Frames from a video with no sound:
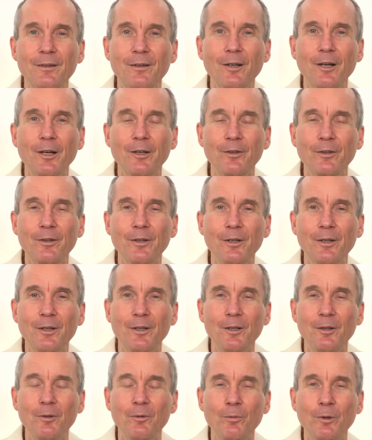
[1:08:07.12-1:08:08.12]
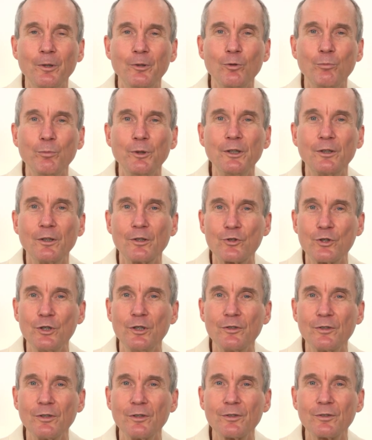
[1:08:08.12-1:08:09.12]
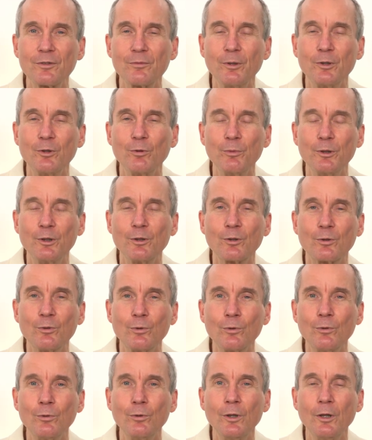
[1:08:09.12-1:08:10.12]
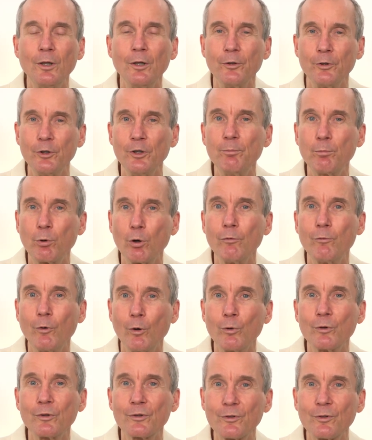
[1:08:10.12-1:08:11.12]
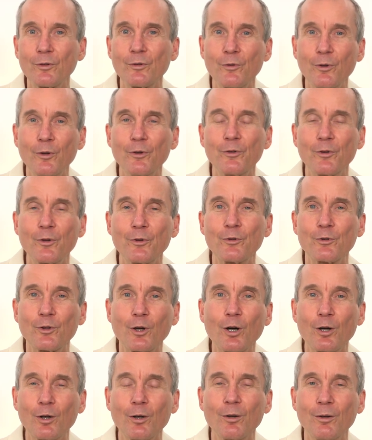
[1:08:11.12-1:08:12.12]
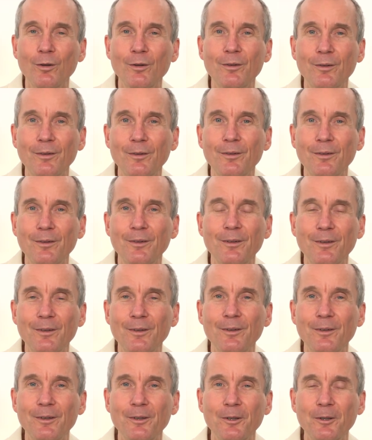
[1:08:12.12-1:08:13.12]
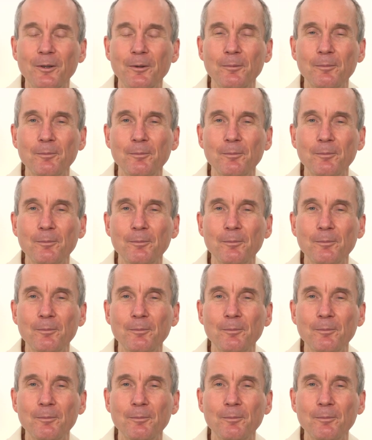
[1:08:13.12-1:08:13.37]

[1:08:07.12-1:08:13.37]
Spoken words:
And when you meet a Jesus, when you meet a guru, he provokes this struggle. Yeah.